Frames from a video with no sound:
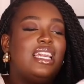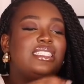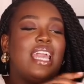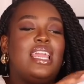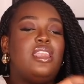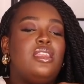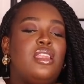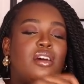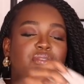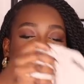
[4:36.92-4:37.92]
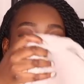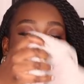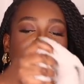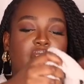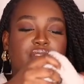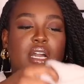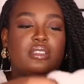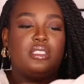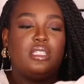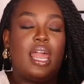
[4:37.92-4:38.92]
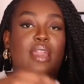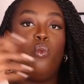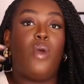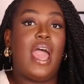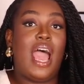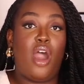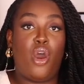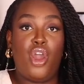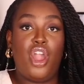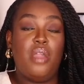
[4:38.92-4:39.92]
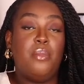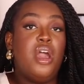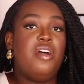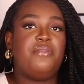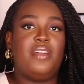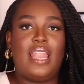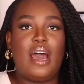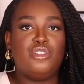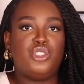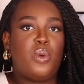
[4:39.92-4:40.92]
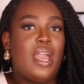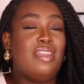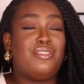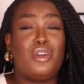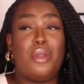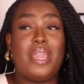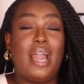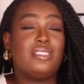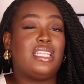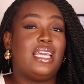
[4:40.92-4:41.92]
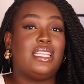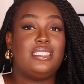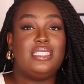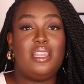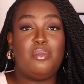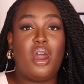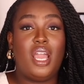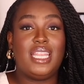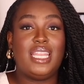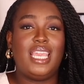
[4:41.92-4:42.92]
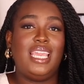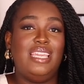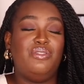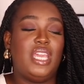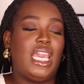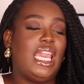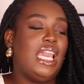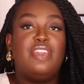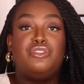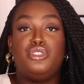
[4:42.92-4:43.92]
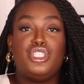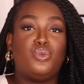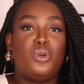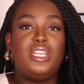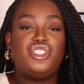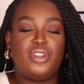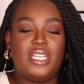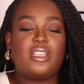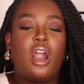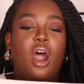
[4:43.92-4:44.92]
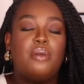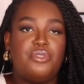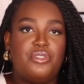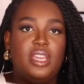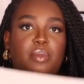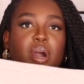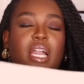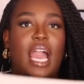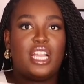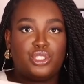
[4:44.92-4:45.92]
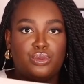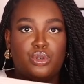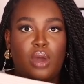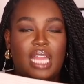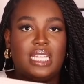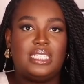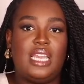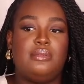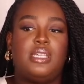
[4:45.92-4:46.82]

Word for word: is a lovely pair of trousers to like wear at home, for loungewear, if you're going out to like the cinema in the evening, if you just wanna dress comfy but casual at the same